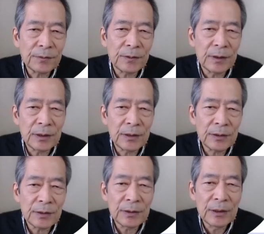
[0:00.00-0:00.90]

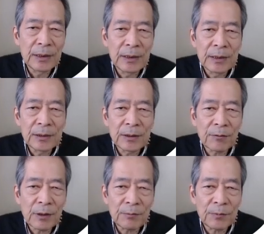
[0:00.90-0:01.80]
is the
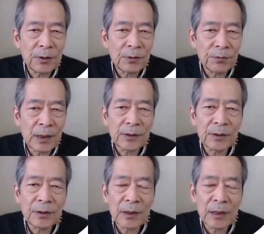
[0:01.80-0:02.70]
one we defined
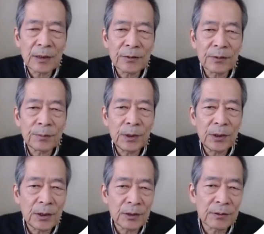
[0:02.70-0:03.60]
in the last
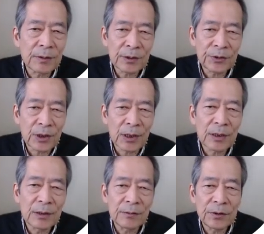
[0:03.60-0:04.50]
video lecture,
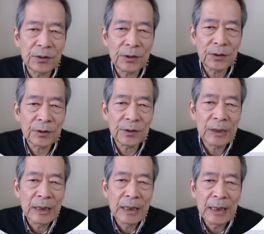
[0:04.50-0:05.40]
which is
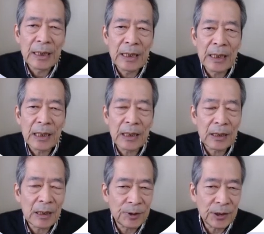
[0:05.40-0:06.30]

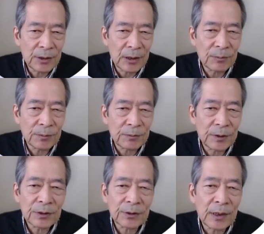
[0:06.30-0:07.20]
lambda term
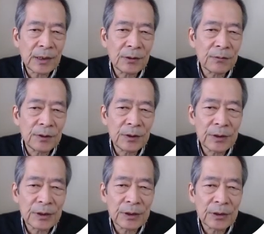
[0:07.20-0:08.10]
extended
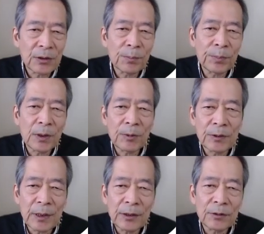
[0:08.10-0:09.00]
with top-level
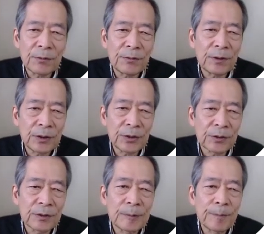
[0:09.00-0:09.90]
let definition.
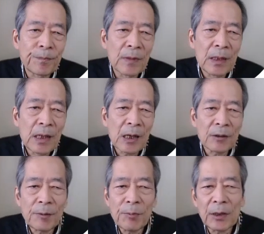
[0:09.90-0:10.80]

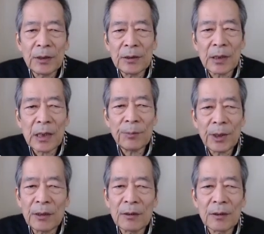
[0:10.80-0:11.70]
However, in ML,